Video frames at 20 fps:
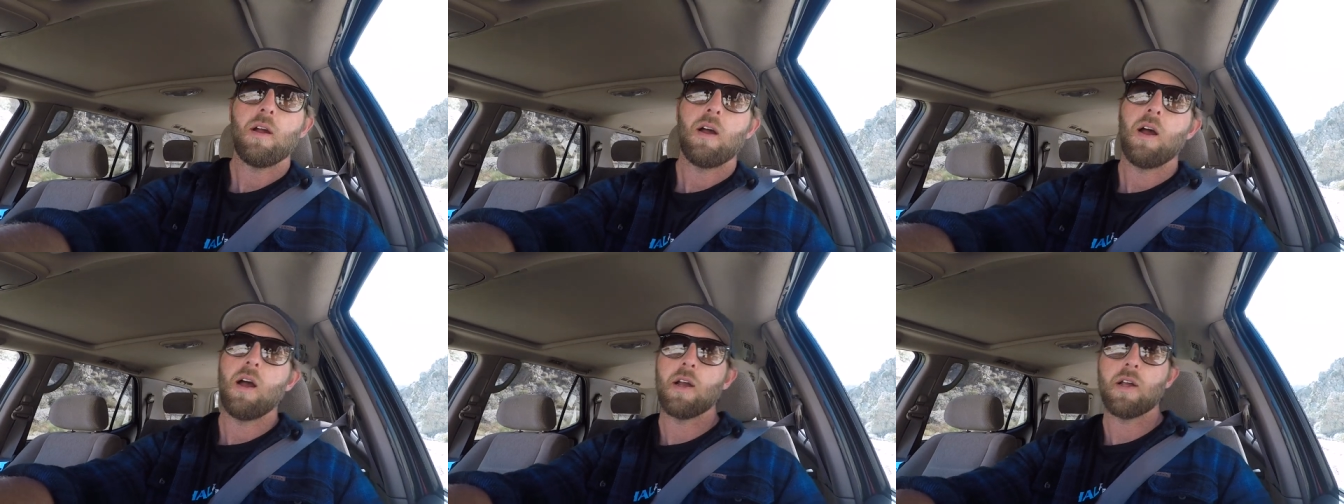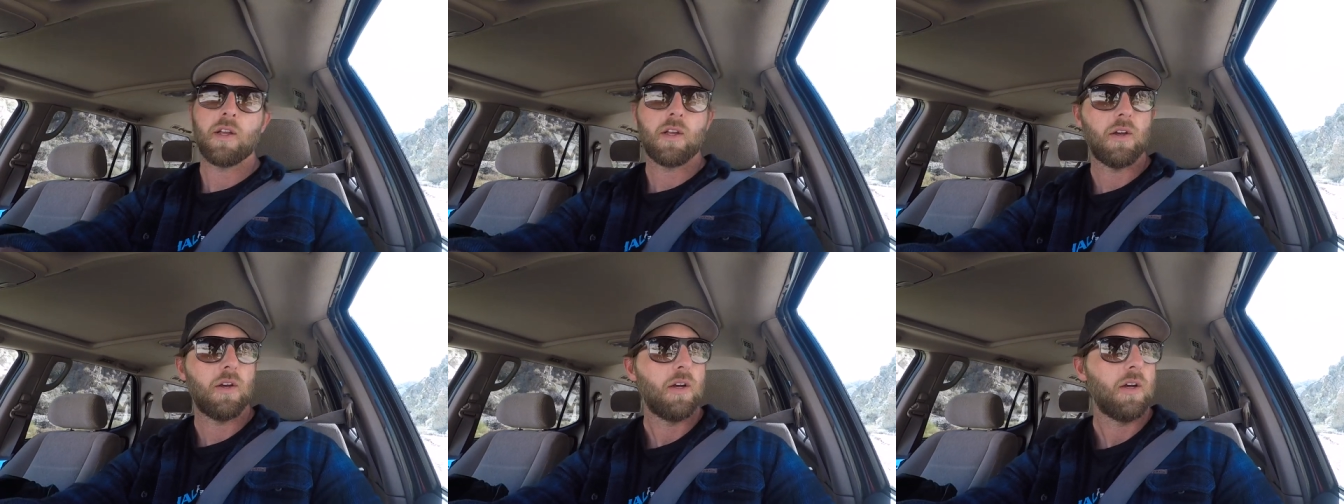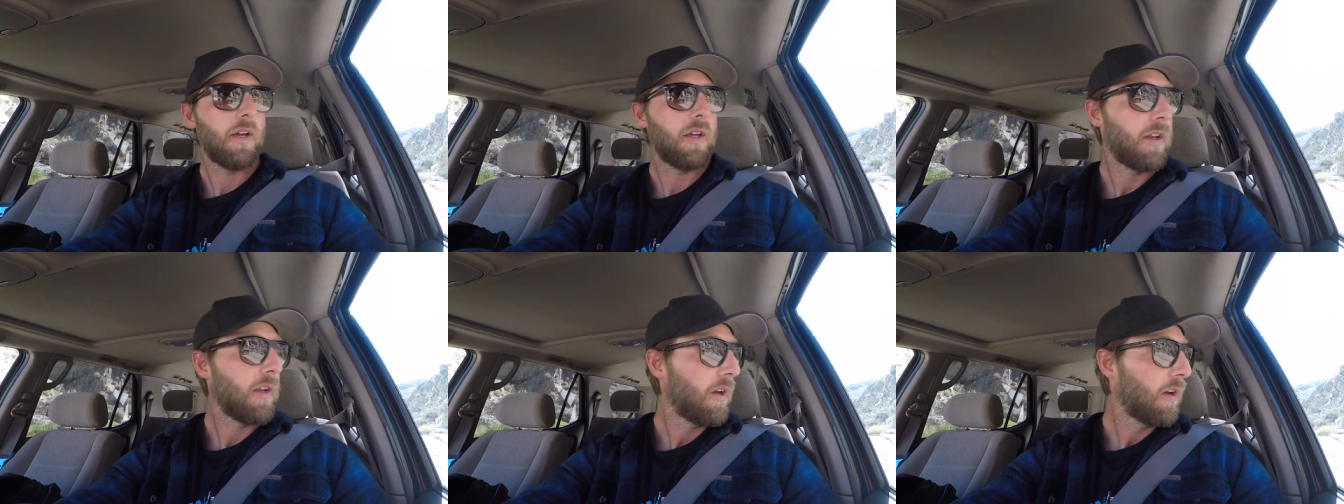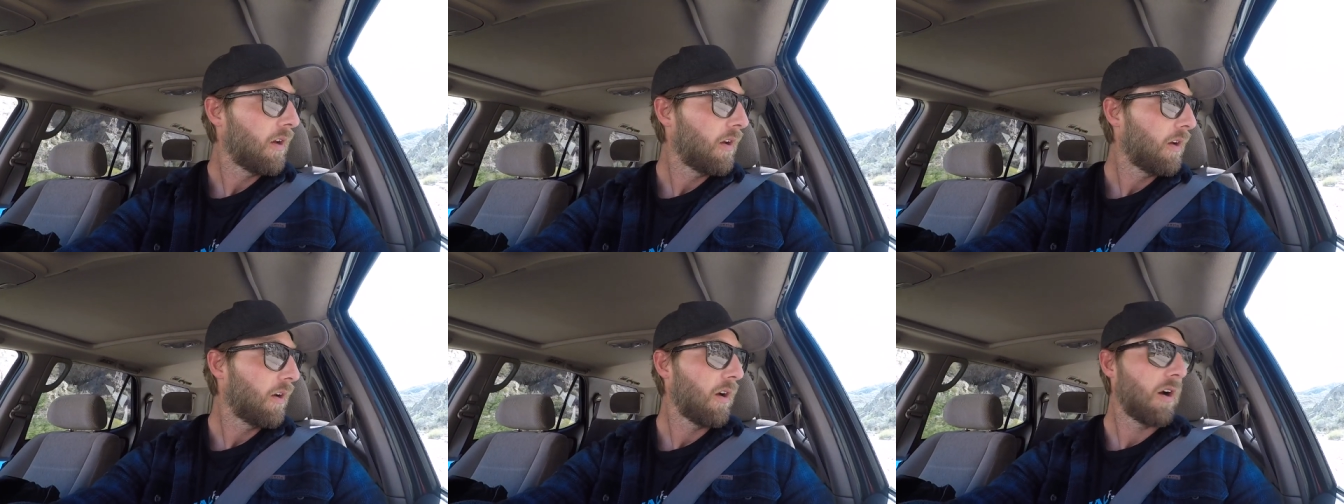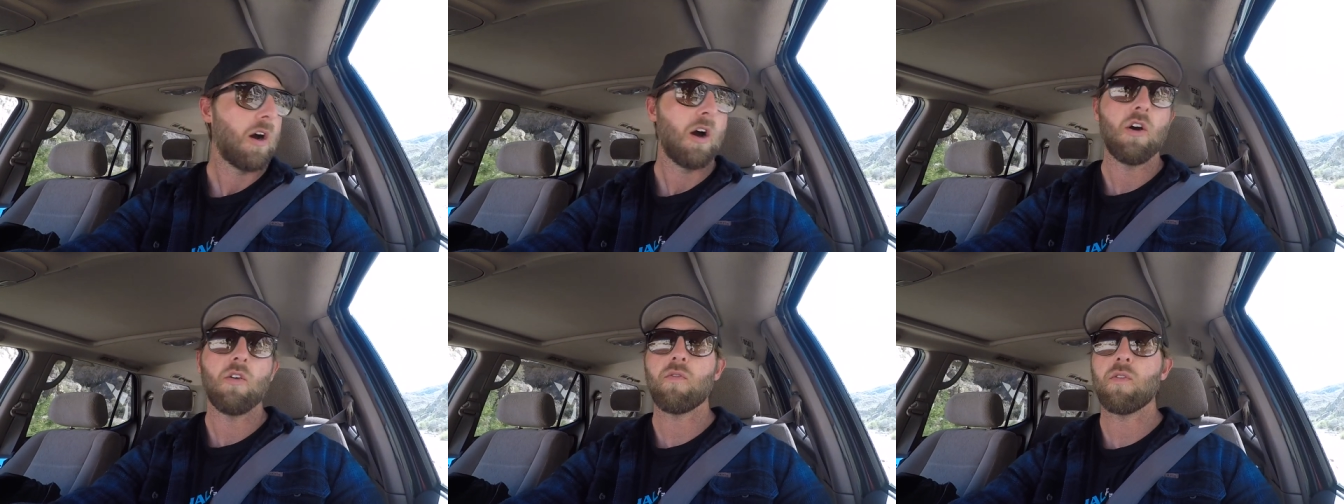a good
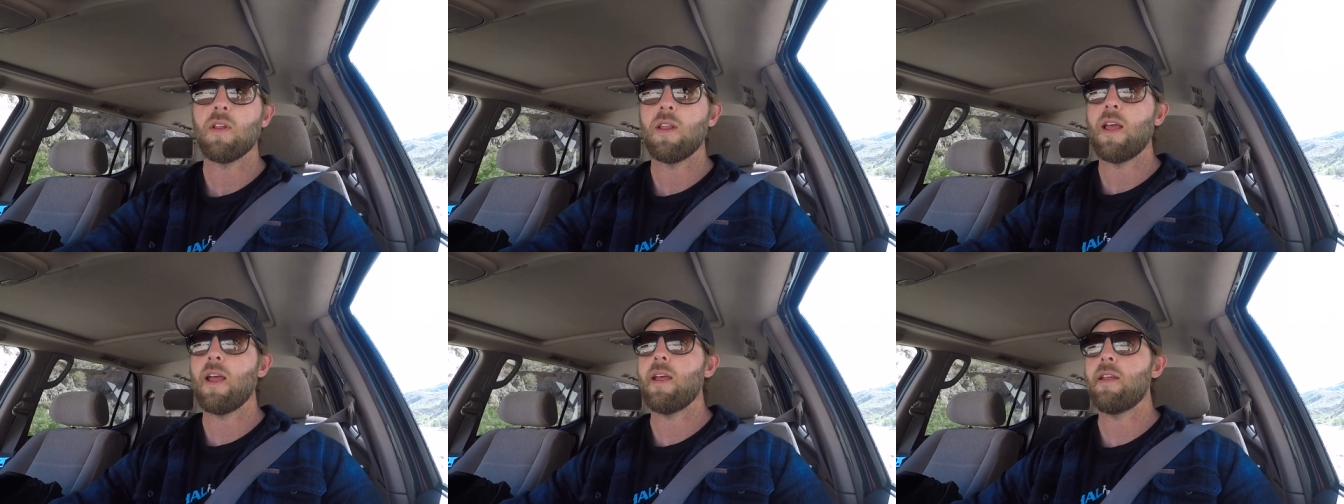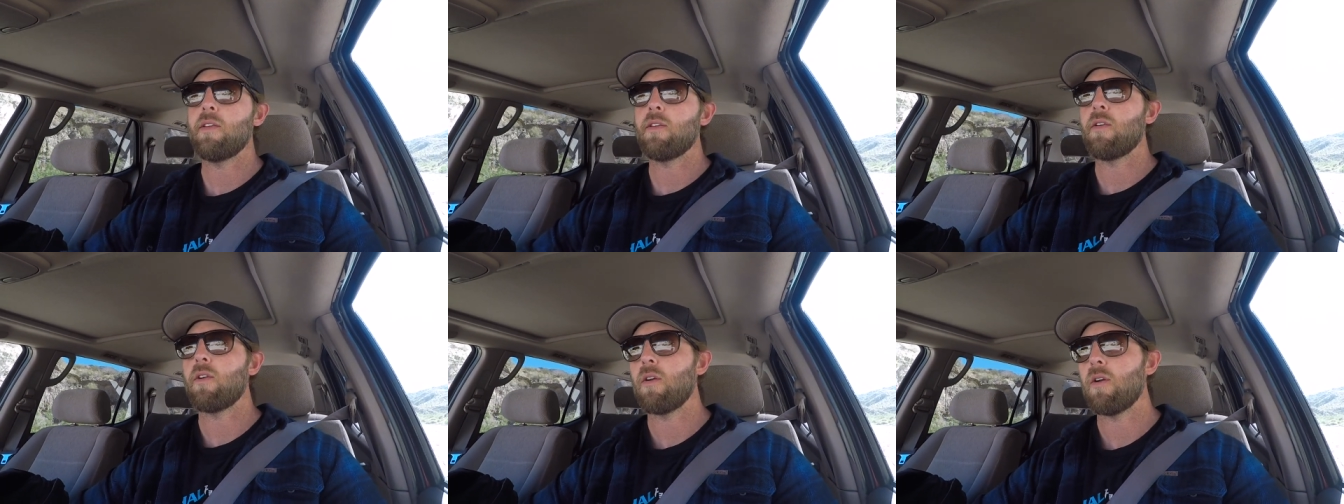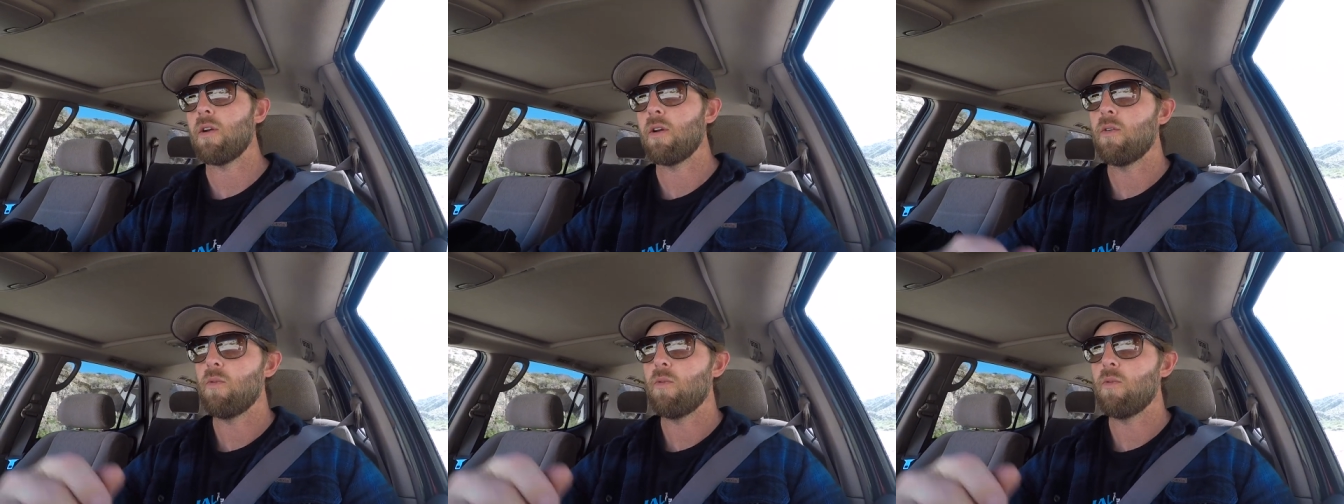overlander?